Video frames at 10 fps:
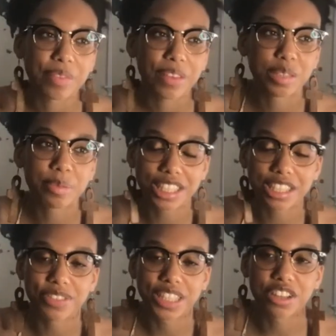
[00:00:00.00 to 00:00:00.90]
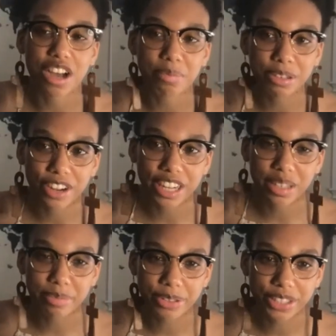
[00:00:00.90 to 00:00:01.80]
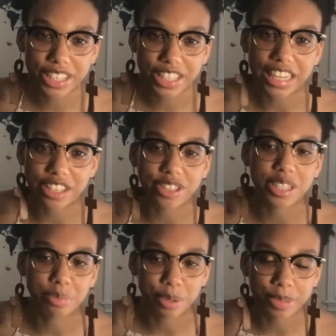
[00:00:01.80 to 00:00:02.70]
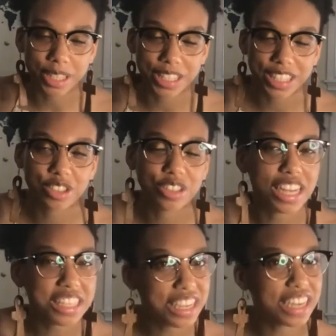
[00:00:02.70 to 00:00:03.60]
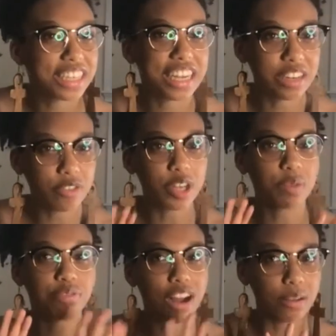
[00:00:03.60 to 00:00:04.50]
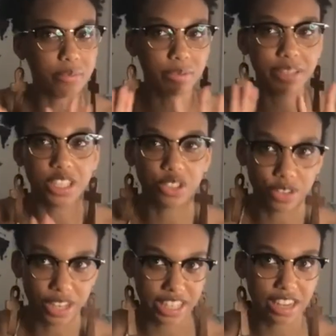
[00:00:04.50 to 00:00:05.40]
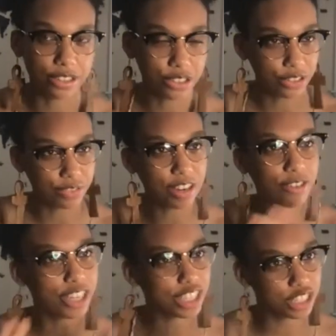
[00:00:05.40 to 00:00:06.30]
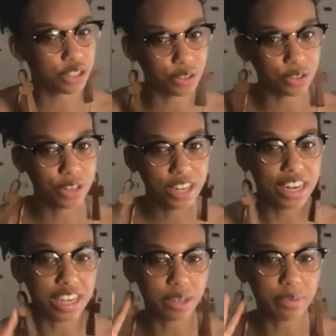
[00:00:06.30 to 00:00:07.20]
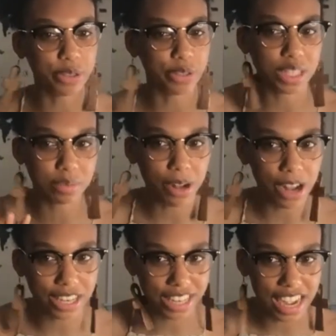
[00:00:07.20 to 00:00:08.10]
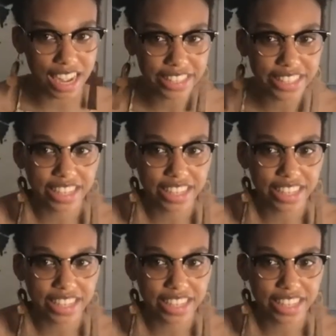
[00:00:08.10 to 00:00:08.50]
Especially if it's copyrighted music, like you need permission. So that's kind of like where the problem is right now. So if I wanted to do like a music podcast,